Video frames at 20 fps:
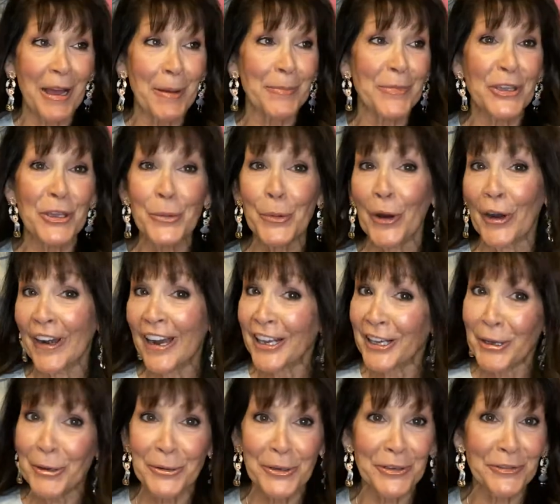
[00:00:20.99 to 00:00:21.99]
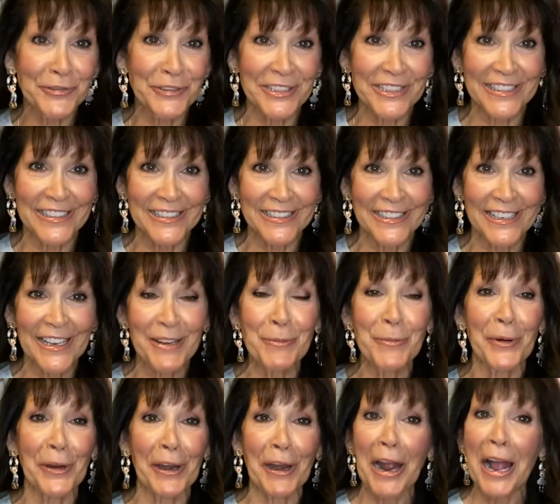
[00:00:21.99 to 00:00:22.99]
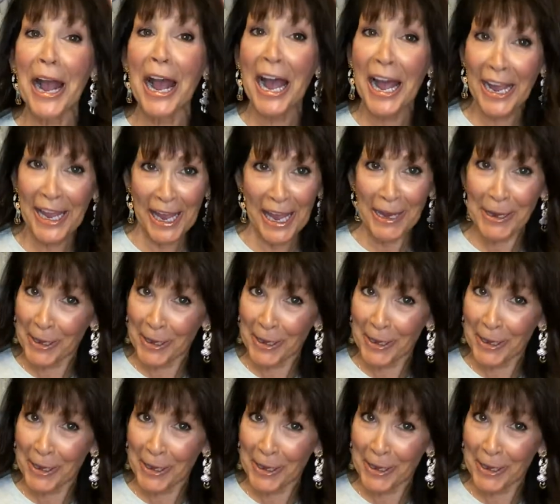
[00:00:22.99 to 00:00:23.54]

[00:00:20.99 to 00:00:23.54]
you are at Coco for Disney, where I,